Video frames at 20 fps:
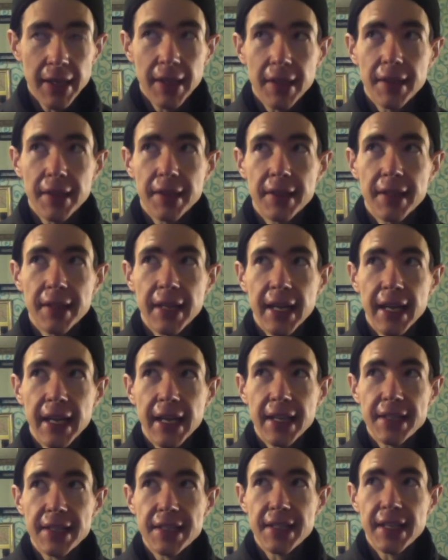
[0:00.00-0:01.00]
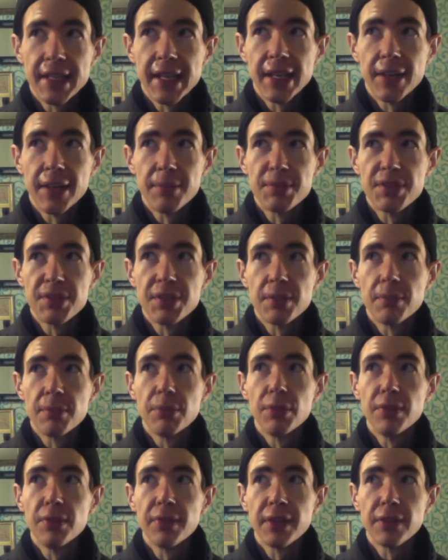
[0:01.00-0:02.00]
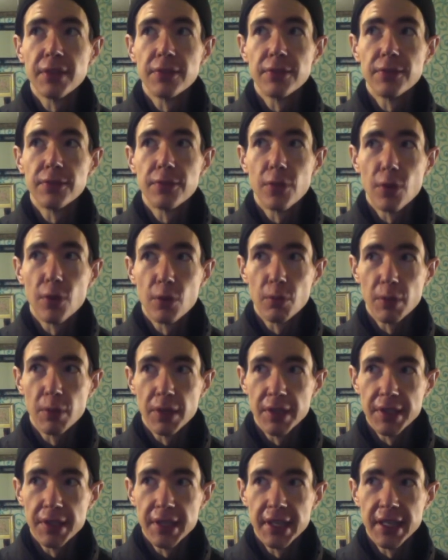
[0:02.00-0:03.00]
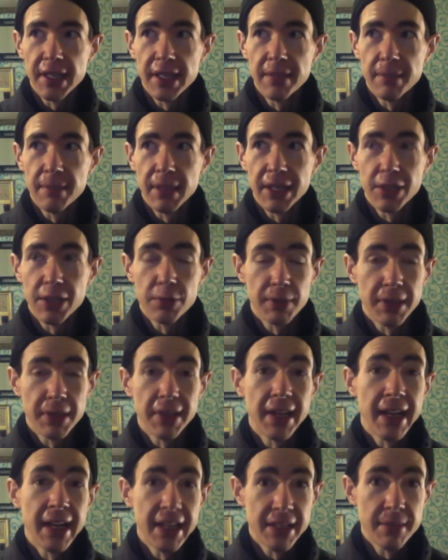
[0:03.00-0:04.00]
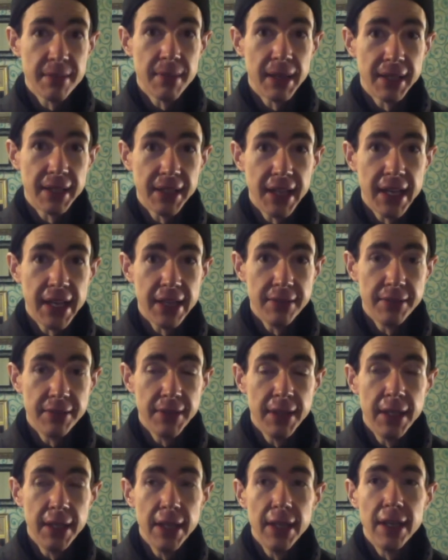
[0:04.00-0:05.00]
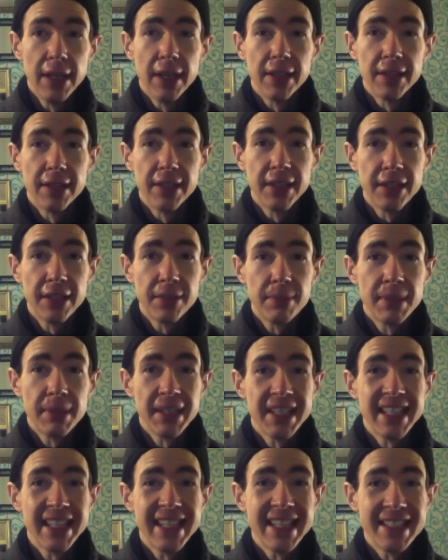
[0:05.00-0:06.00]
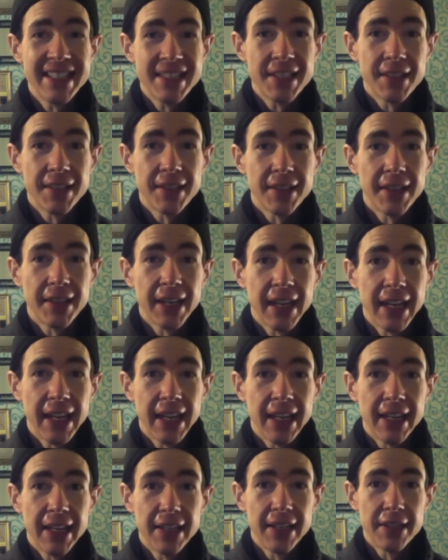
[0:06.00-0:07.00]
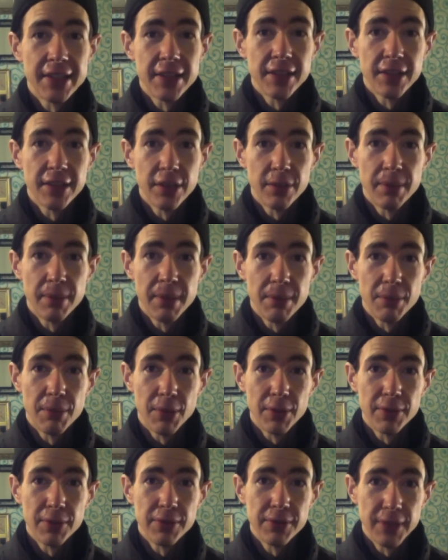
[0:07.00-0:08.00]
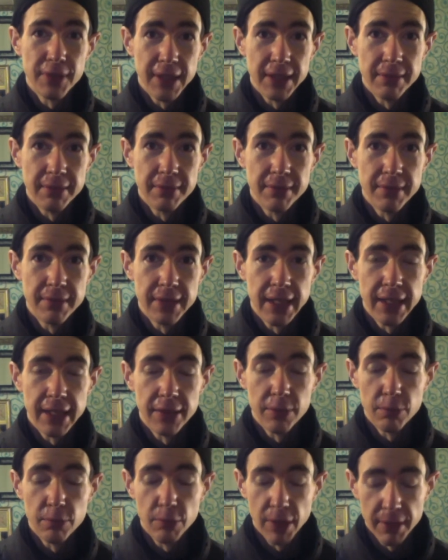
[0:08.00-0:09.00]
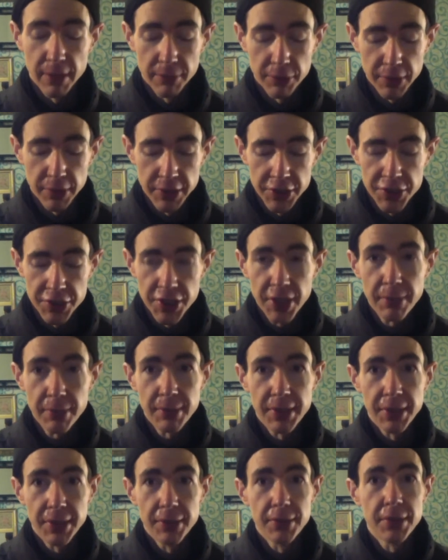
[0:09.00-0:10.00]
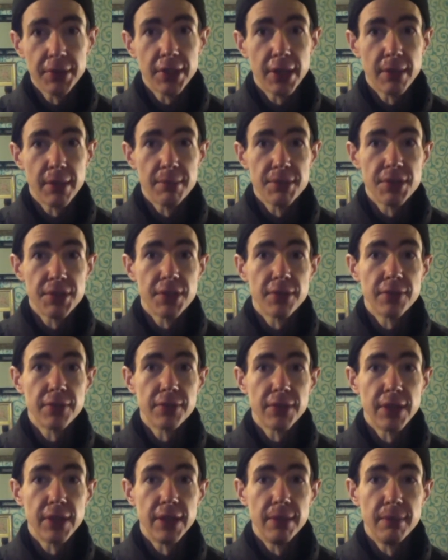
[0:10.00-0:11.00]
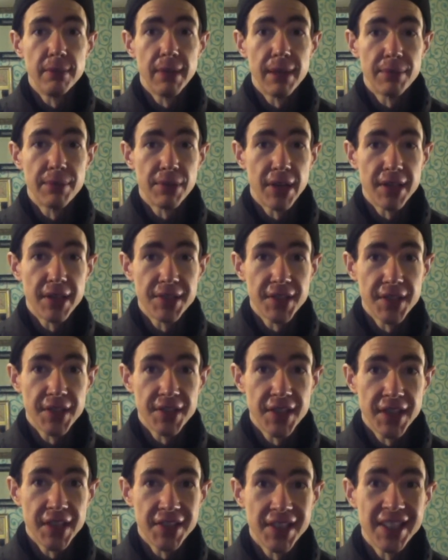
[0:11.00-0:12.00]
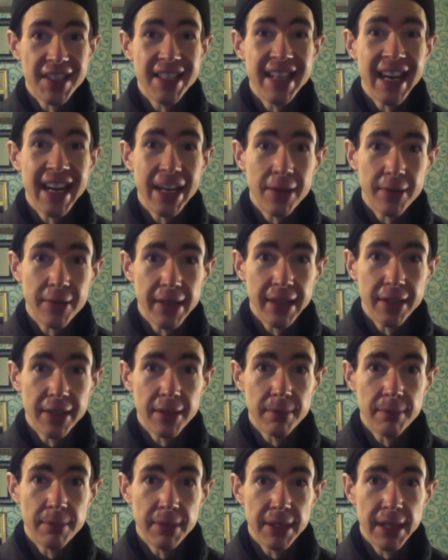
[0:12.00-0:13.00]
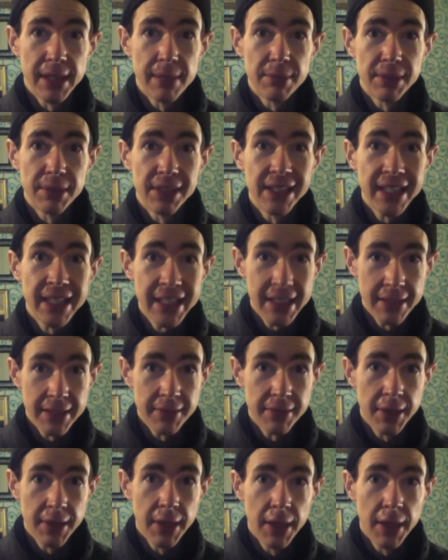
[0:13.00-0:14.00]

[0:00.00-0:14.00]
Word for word: that helps moving forward in my career and in my life a little bit easier and a little bit more fun. Now, what I'm going to share with you comes from my process as a narrator, but I believe